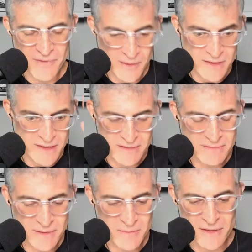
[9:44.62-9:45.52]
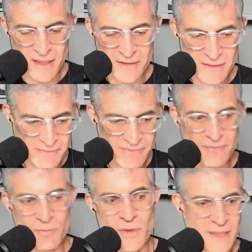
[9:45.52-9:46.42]
it was you know
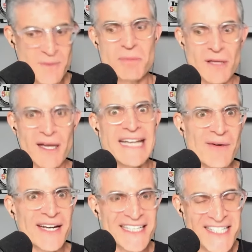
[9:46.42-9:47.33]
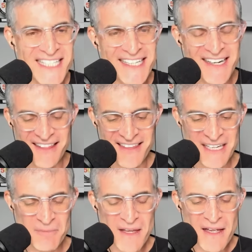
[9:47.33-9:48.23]
once i was blind now i can see kind of
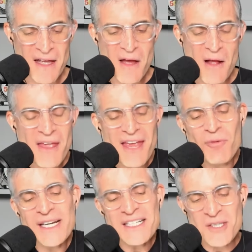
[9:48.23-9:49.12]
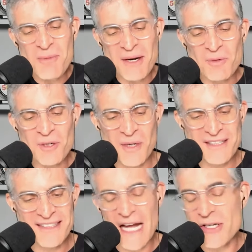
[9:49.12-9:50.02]
thing if we can just go back real
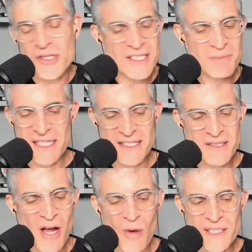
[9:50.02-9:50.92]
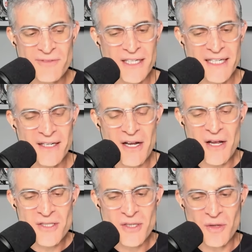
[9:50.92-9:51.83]
quickly, I, just because it's always fun to hear.
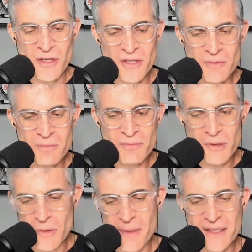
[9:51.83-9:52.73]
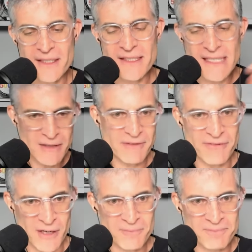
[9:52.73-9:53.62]
So you grew up on a dairy
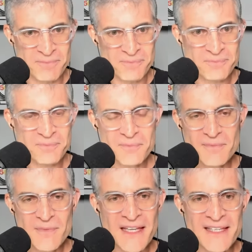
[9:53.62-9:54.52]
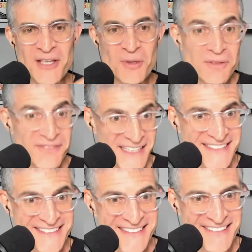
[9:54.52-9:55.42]
farm, yet you were
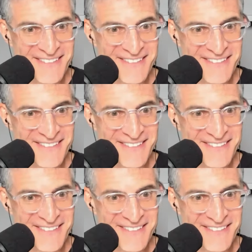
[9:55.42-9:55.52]
vegan,